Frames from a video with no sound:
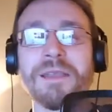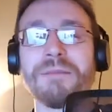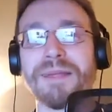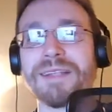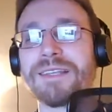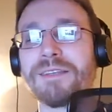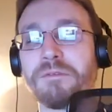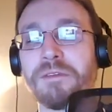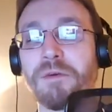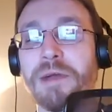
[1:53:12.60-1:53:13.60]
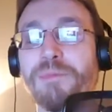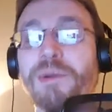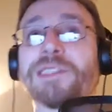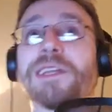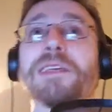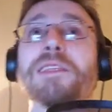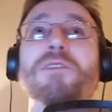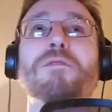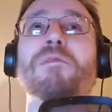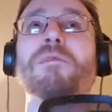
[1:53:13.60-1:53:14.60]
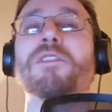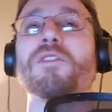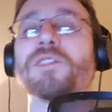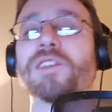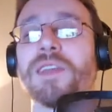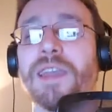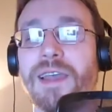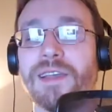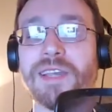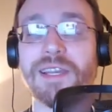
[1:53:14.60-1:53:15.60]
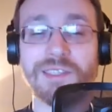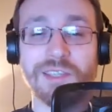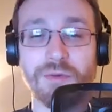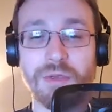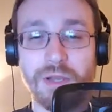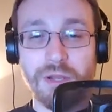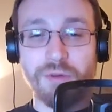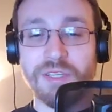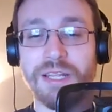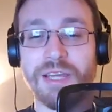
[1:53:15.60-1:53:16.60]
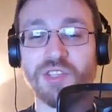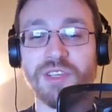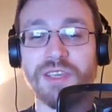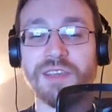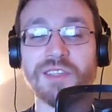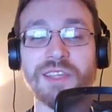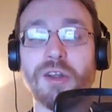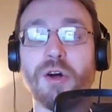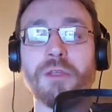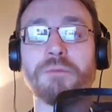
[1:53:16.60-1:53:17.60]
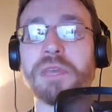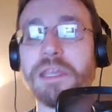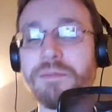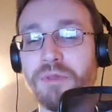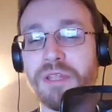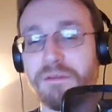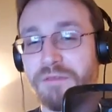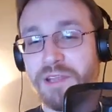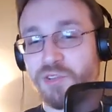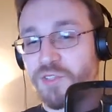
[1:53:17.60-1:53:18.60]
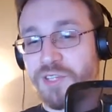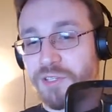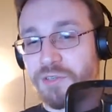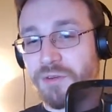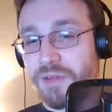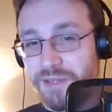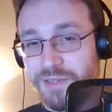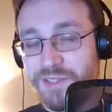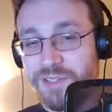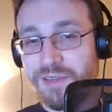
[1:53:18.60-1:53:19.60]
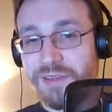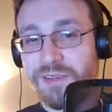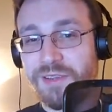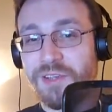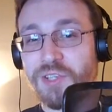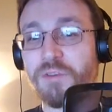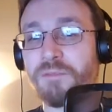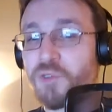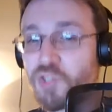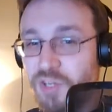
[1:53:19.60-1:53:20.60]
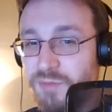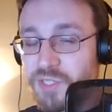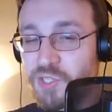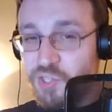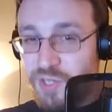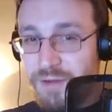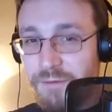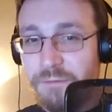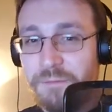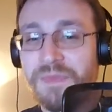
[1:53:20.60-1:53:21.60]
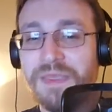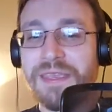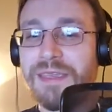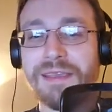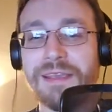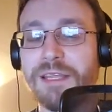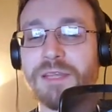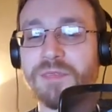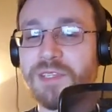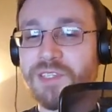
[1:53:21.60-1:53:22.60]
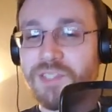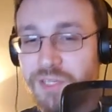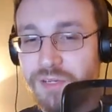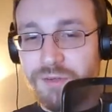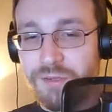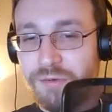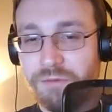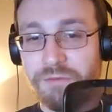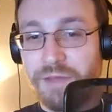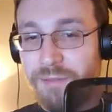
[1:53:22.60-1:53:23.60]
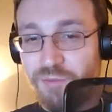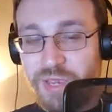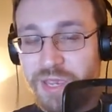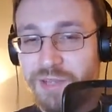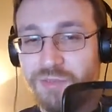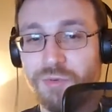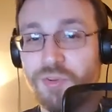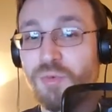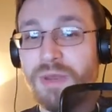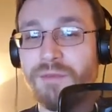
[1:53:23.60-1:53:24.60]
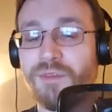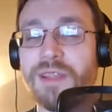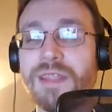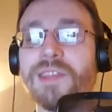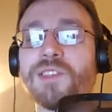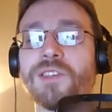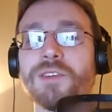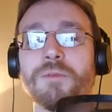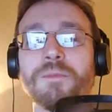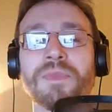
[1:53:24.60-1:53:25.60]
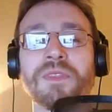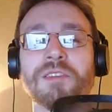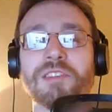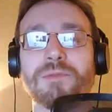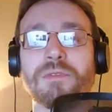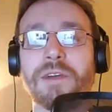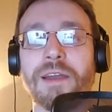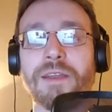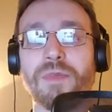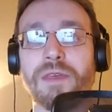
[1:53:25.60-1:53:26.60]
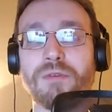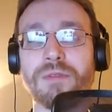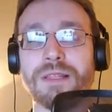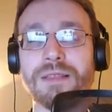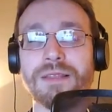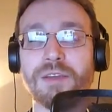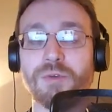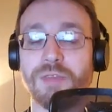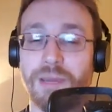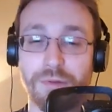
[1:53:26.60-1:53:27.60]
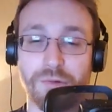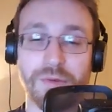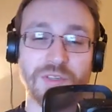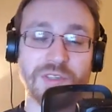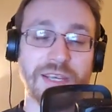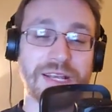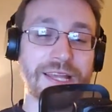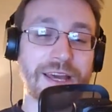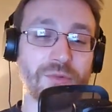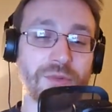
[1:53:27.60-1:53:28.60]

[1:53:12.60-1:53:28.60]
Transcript: That's how Littlefinger operates. And I think the other form of currency he has, as Tyrion notes in Clash of Kings, is that all the people in the financial sector are his. So if push comes to shove, he can get them to steal or fabricate or do whatever he needs to provide him with either the liquid capital or, as you say, collateral